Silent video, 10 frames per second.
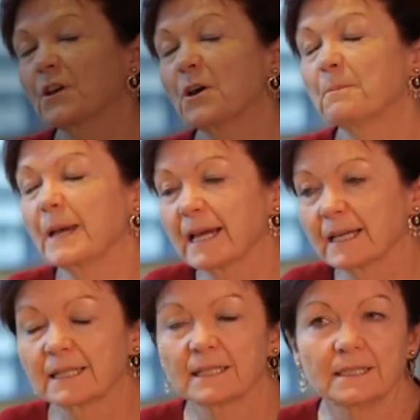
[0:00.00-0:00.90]
go
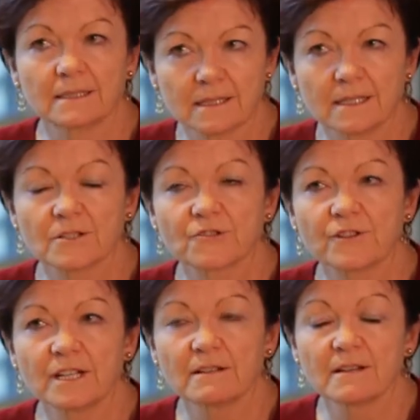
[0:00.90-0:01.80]
back into
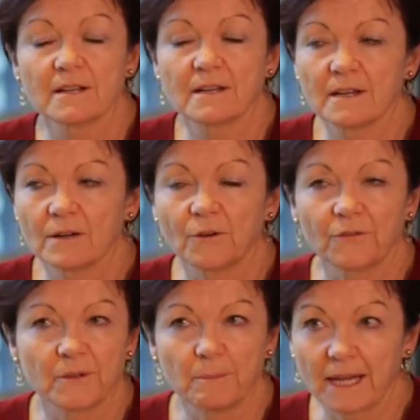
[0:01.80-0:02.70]
history,
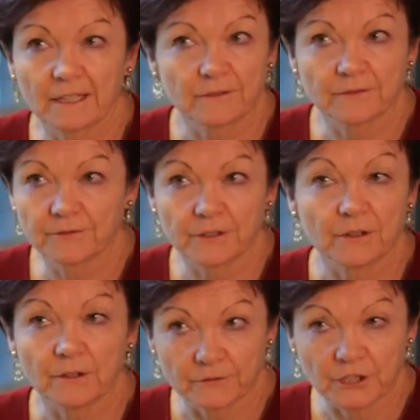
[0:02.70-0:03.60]
off the back of
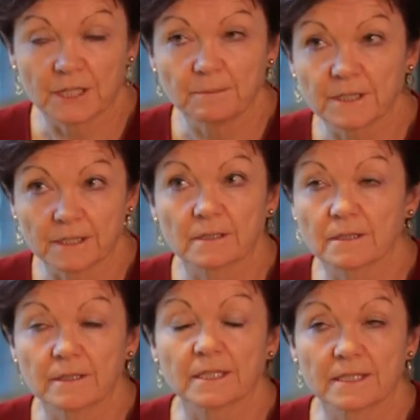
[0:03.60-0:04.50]
sheep did
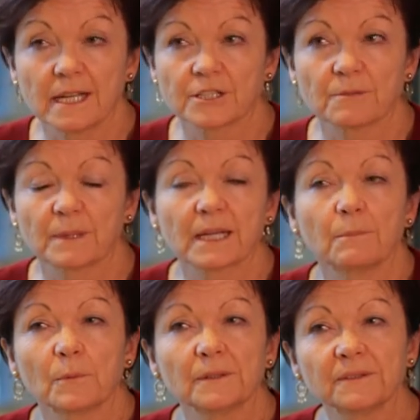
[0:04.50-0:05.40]
this nation
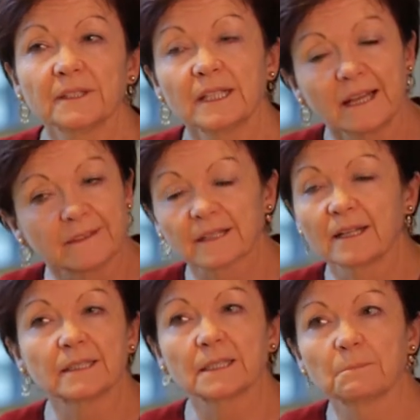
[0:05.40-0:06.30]
become wealthy, and the
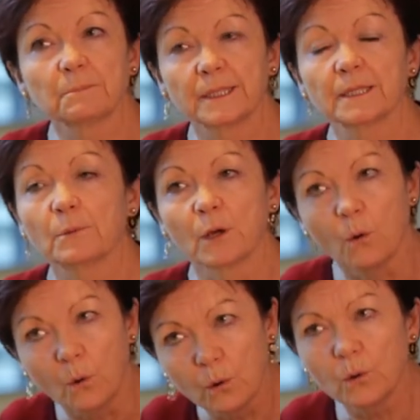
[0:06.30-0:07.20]
Cunningham Pier, where
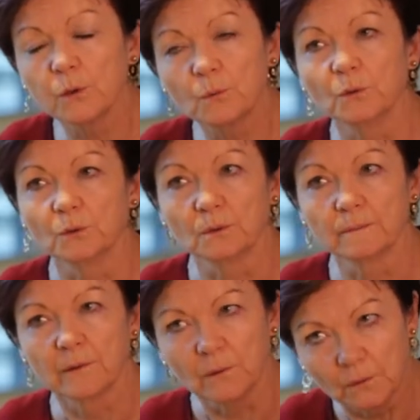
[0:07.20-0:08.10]
all the
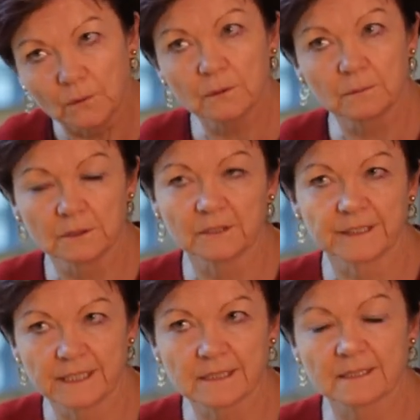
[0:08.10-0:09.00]
wool on
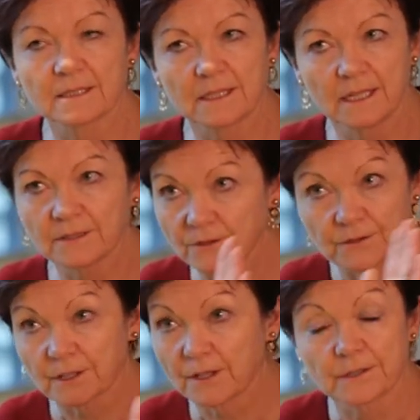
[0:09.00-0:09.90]
the eastern side used
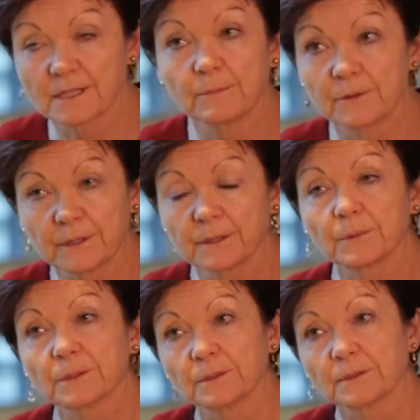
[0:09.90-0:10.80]
to go somewhere in the
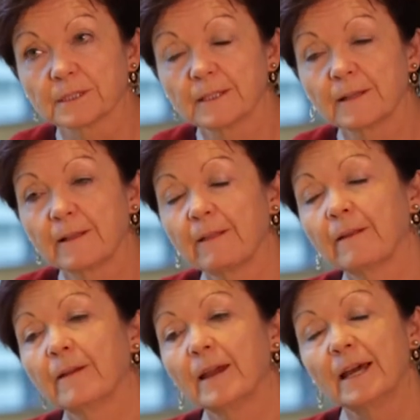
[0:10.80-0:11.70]
world.
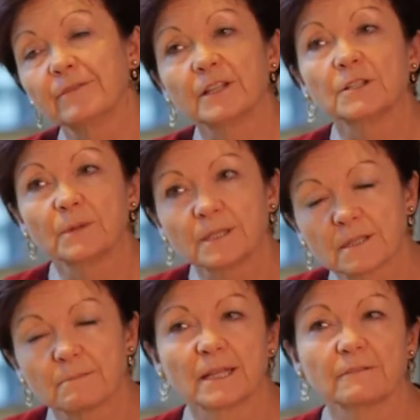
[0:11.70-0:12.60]
And then you went to
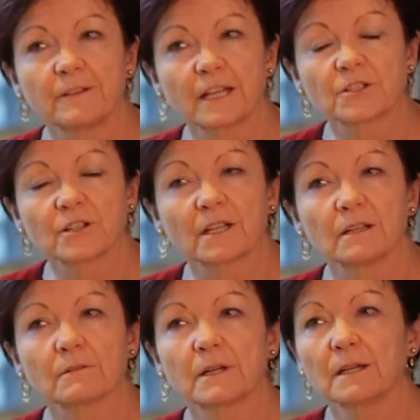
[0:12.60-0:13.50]
the manufacturing
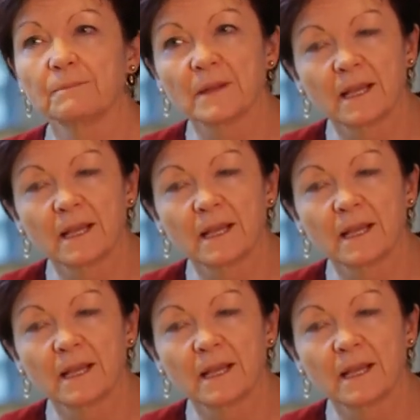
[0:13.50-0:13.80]
era,